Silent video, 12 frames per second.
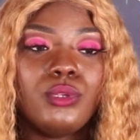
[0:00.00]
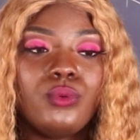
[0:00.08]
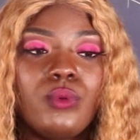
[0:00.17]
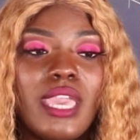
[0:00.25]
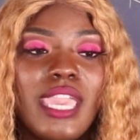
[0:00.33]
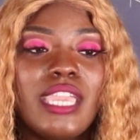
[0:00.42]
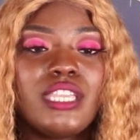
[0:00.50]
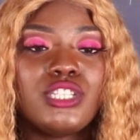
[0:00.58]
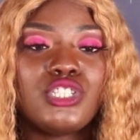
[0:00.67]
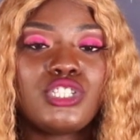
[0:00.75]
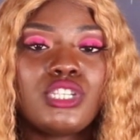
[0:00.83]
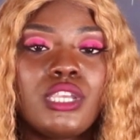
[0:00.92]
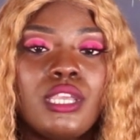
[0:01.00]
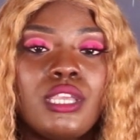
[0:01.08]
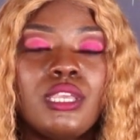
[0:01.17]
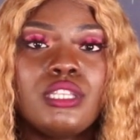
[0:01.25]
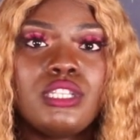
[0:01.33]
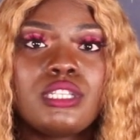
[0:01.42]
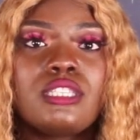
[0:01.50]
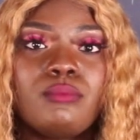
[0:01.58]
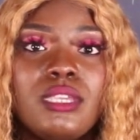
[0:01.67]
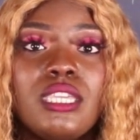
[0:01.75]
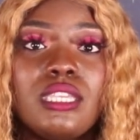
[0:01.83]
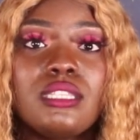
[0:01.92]
new age just
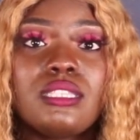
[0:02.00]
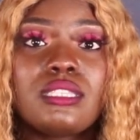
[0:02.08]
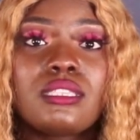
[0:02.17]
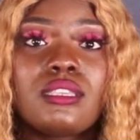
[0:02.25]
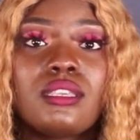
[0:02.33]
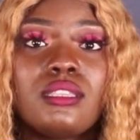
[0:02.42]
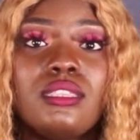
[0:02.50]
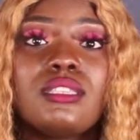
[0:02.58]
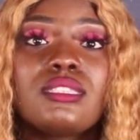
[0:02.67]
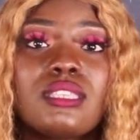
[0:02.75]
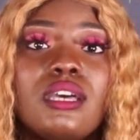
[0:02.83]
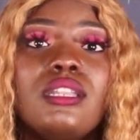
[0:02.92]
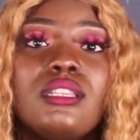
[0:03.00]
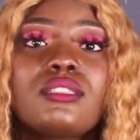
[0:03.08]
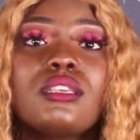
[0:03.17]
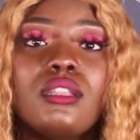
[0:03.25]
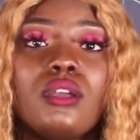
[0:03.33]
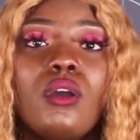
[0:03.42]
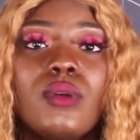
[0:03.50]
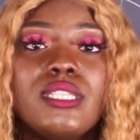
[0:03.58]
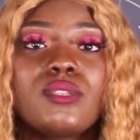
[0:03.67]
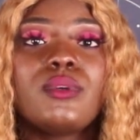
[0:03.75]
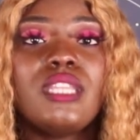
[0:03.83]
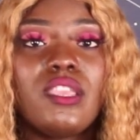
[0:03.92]
means the sun is going to go
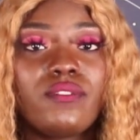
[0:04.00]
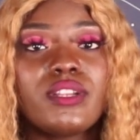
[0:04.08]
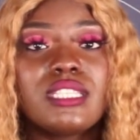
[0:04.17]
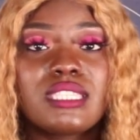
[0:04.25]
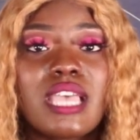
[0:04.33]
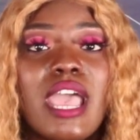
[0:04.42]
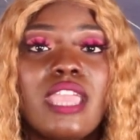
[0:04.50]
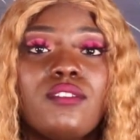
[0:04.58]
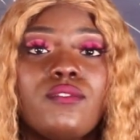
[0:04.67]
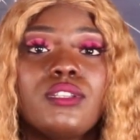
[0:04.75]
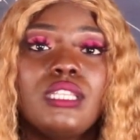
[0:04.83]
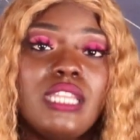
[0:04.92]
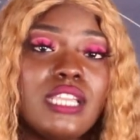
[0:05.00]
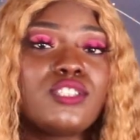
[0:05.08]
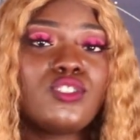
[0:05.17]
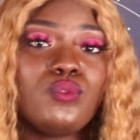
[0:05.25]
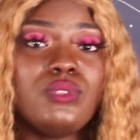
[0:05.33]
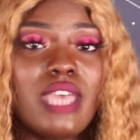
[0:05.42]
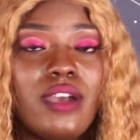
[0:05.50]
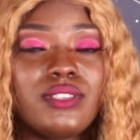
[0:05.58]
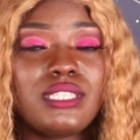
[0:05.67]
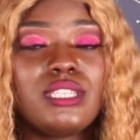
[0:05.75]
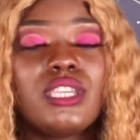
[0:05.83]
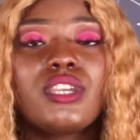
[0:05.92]
into a different sign for the next
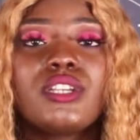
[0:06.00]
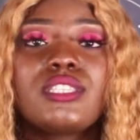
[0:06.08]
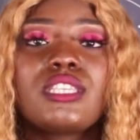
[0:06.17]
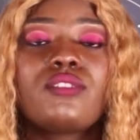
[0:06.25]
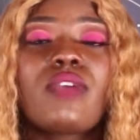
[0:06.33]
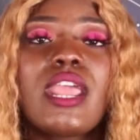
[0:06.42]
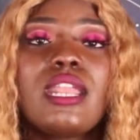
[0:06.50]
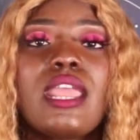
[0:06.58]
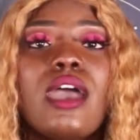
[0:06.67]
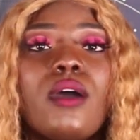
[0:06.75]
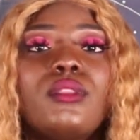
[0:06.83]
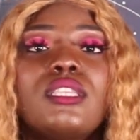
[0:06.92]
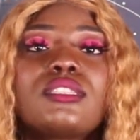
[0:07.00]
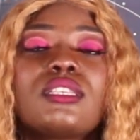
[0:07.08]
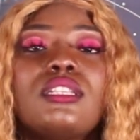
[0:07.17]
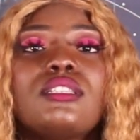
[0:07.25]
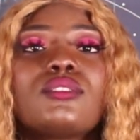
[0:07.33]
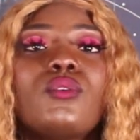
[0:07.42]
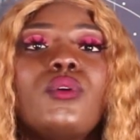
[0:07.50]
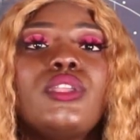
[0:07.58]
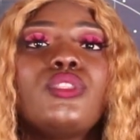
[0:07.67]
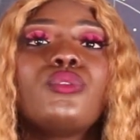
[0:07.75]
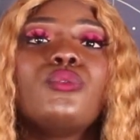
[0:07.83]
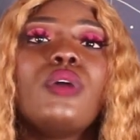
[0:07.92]
2,000 years. And right now the sun is
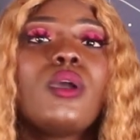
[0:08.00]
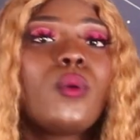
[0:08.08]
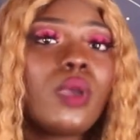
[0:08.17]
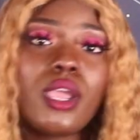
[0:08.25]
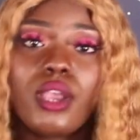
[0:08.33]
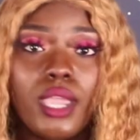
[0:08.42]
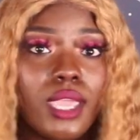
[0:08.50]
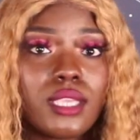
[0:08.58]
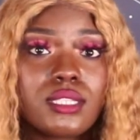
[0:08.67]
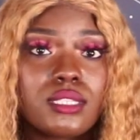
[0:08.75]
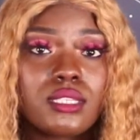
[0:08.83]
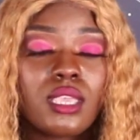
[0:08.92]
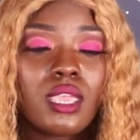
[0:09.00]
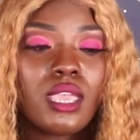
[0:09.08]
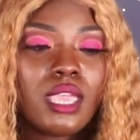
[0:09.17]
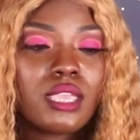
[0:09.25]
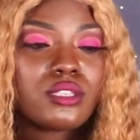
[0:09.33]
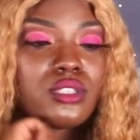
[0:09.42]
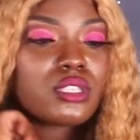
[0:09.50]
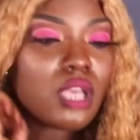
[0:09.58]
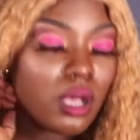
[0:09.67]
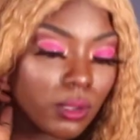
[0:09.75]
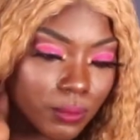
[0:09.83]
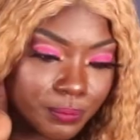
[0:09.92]
going through Aquarius.
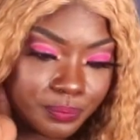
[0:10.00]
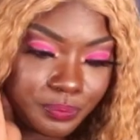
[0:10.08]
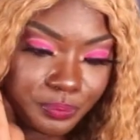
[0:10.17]
So